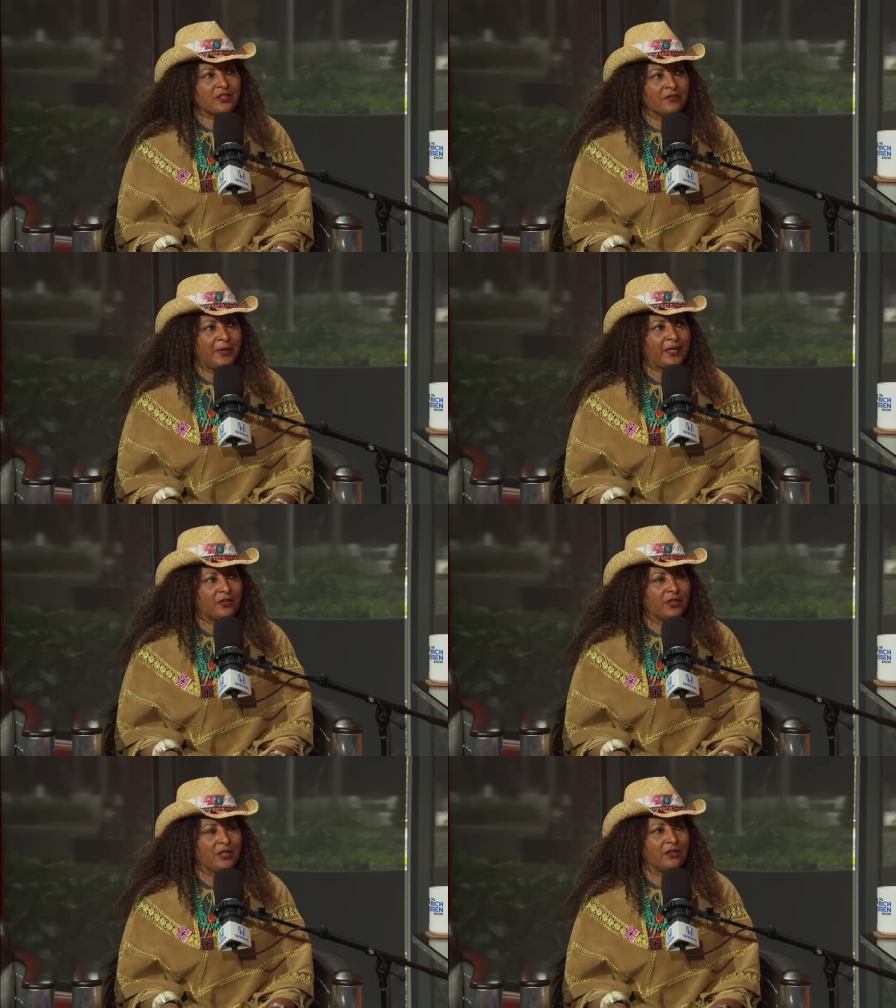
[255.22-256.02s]
of my
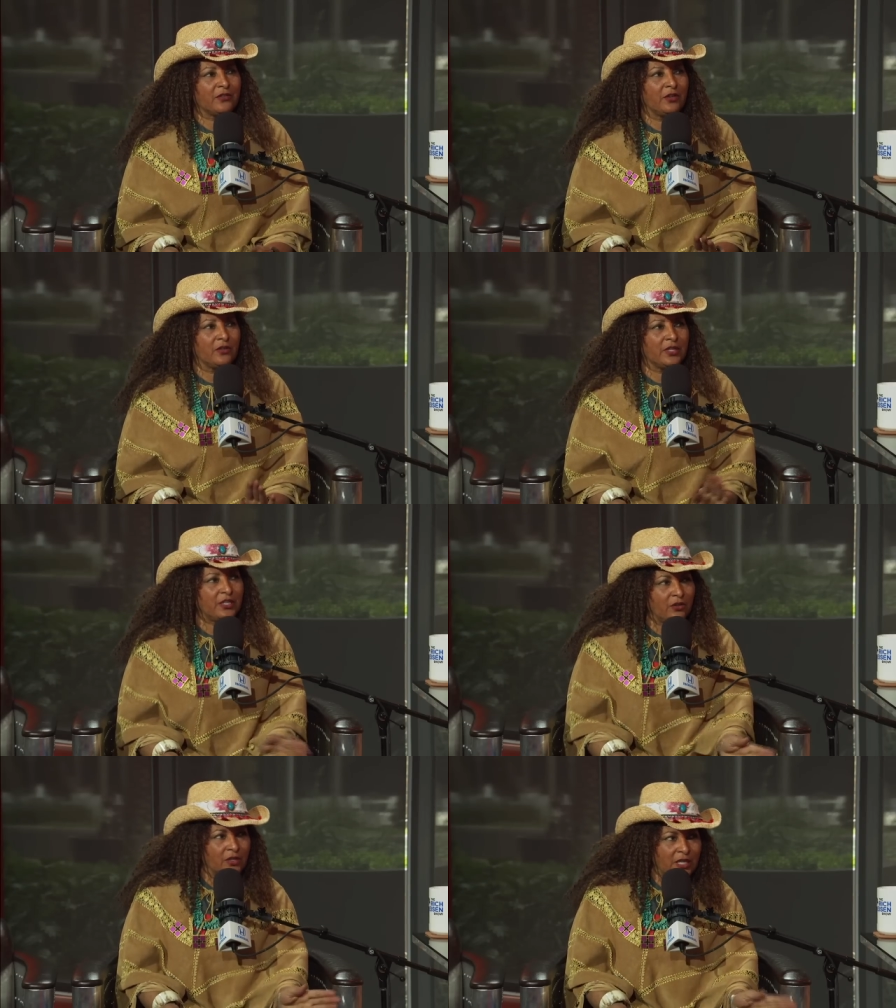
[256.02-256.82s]
career, mm-hmm.
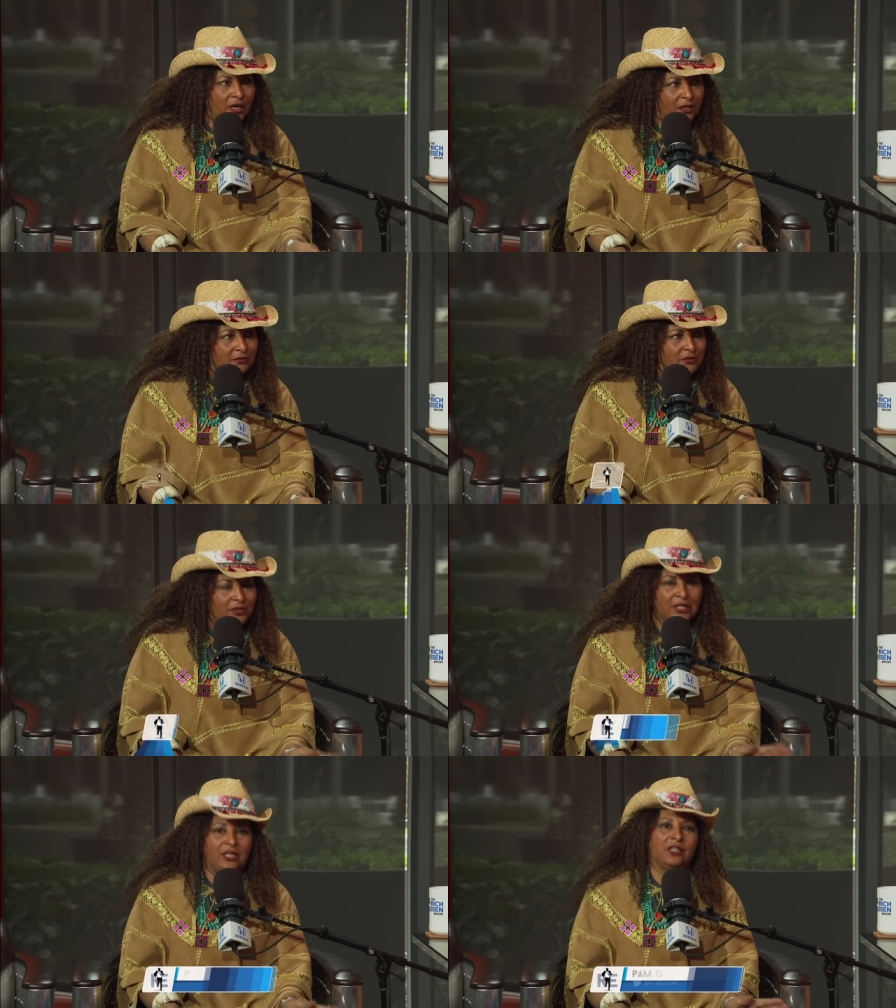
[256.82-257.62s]
early mm-hmm. early sure. on, yeah. early uh-huh.